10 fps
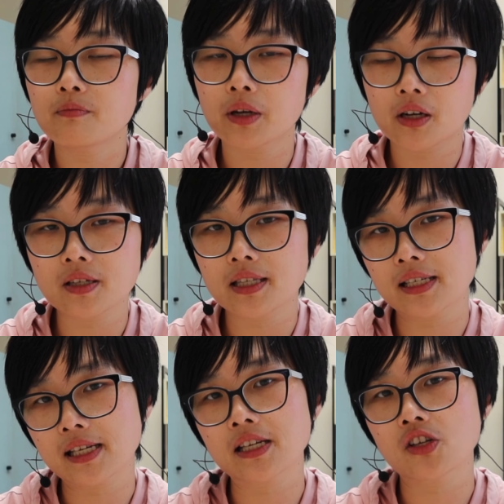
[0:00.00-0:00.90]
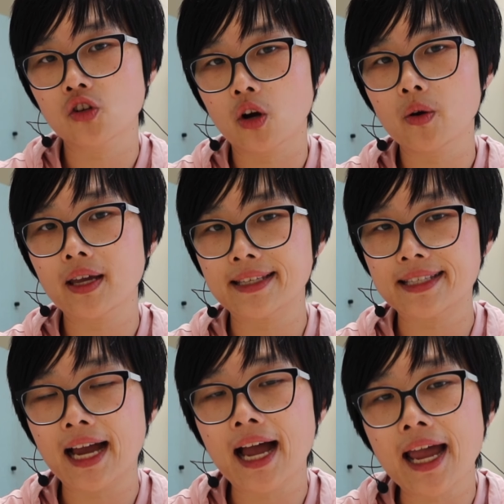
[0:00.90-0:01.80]
because they didn't know at the
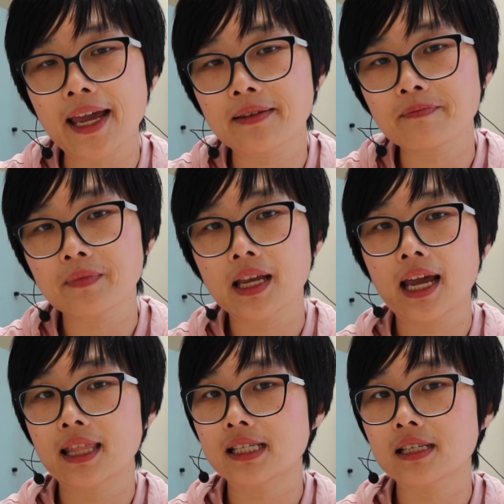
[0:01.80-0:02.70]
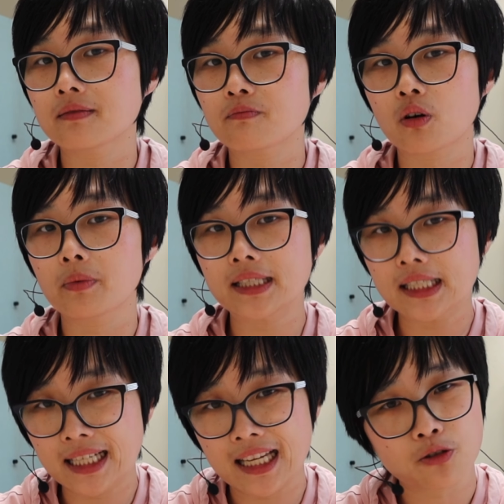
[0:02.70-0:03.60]
time, and they probably
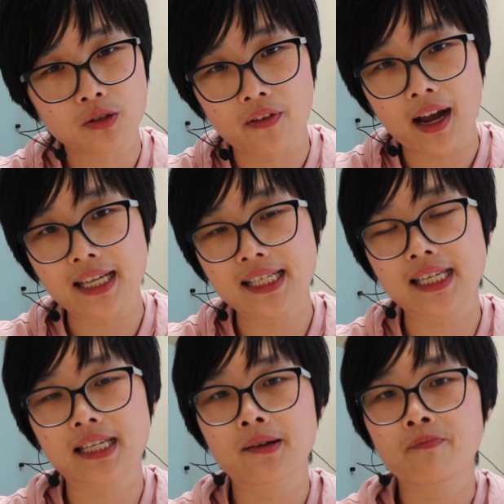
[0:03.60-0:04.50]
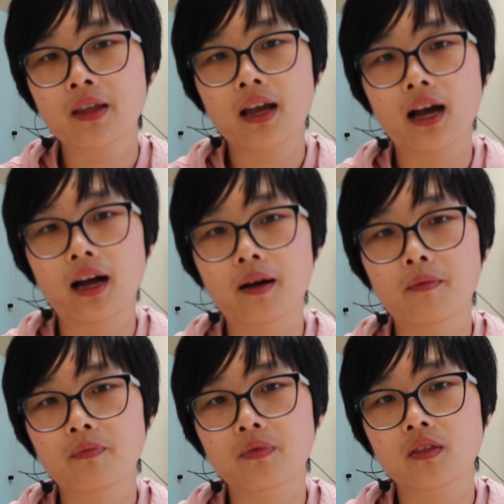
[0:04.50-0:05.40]
didn't get a good advice,
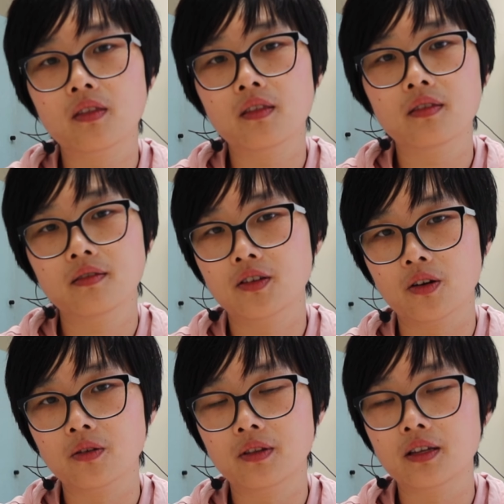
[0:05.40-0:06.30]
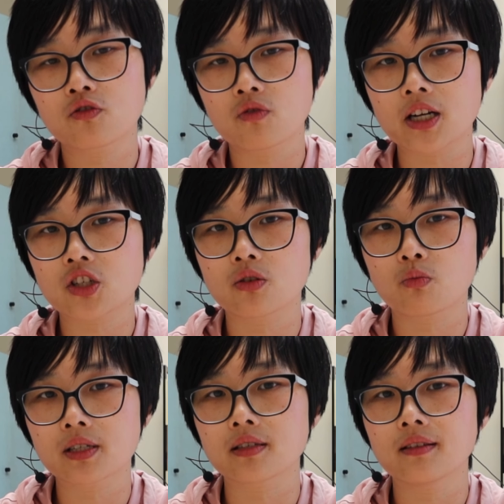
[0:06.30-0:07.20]
their structure
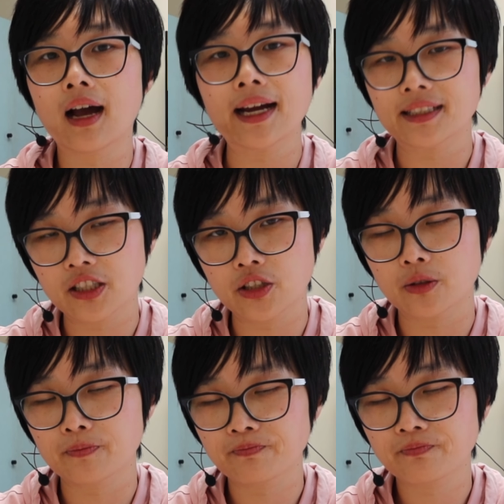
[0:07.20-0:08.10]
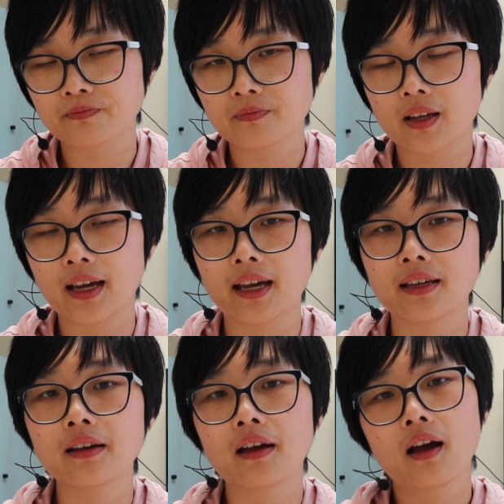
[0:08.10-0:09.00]
wasn't ideal.
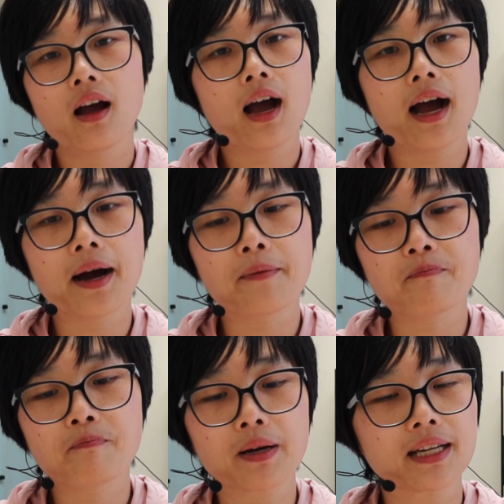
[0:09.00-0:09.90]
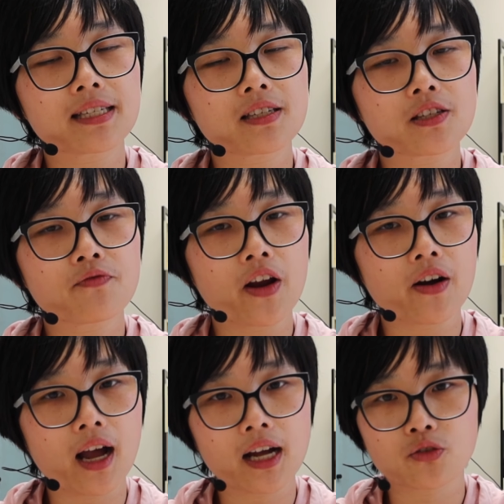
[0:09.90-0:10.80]
Okay, but it's
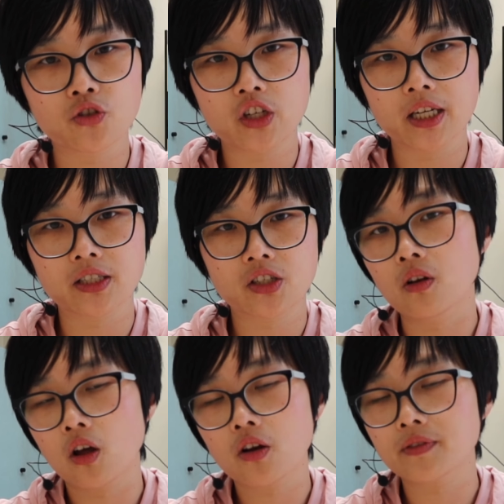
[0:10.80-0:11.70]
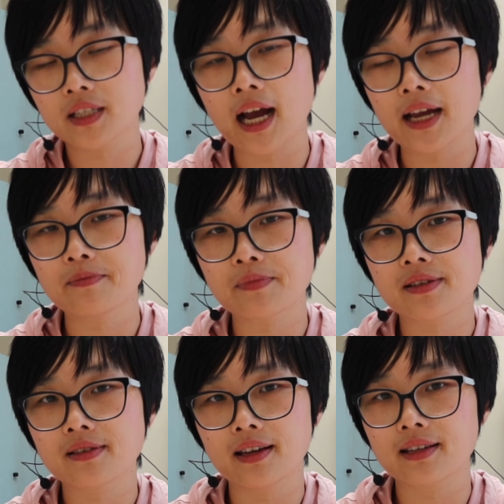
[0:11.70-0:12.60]
very hard to change. A lot of
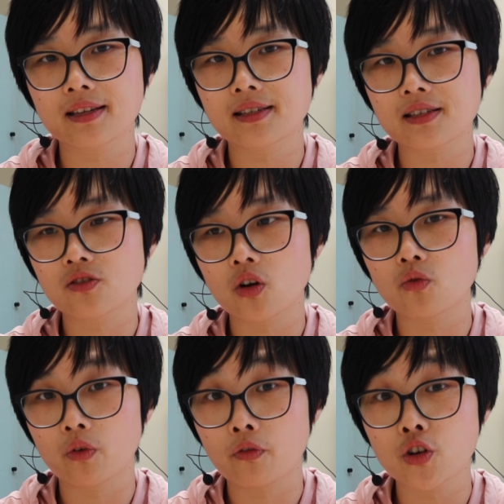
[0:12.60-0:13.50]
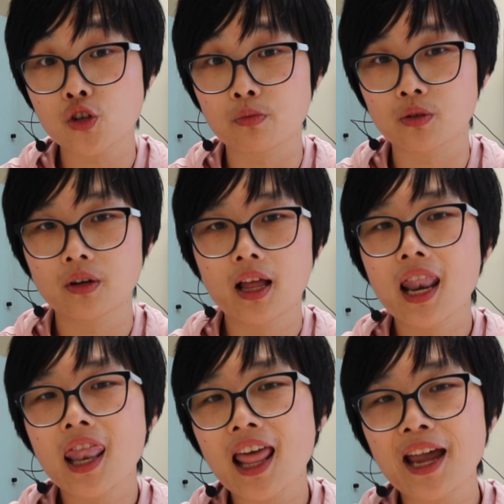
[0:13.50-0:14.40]
times, it's not reversible.
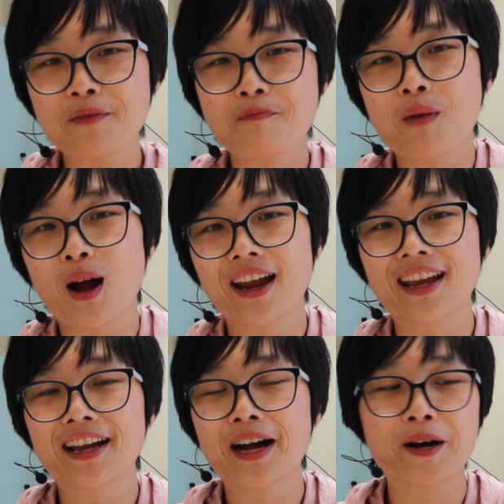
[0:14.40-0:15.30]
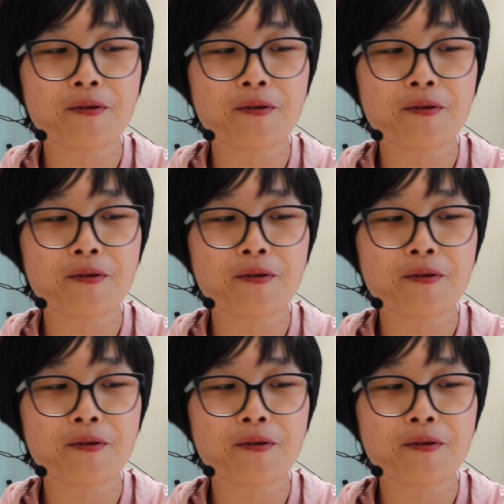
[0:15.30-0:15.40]
Like my